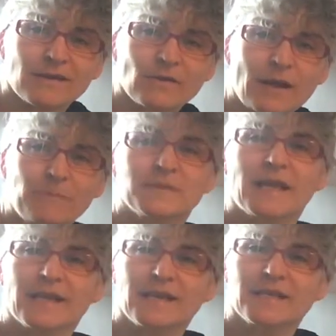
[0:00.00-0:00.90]

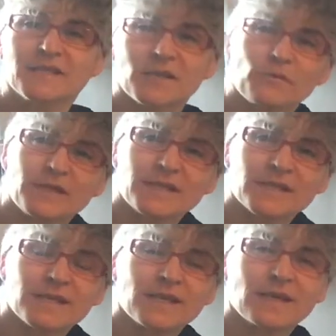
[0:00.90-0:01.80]
upcycling series.
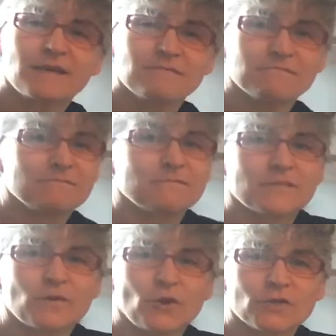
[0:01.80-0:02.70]

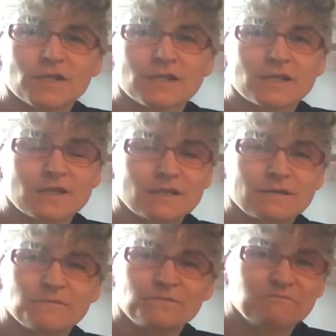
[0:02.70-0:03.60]
Cost us
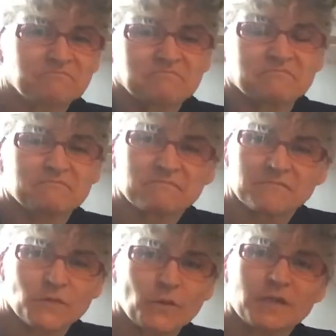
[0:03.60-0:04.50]

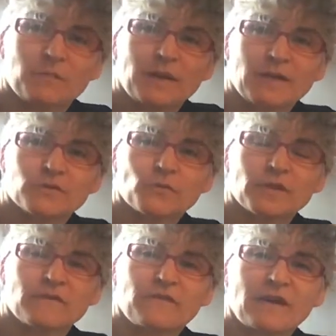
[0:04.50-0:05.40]
£20,
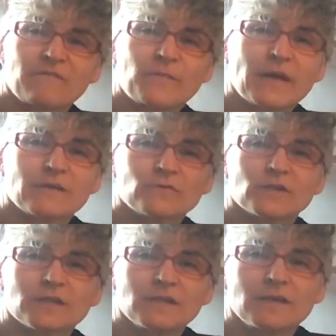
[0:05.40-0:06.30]
£25.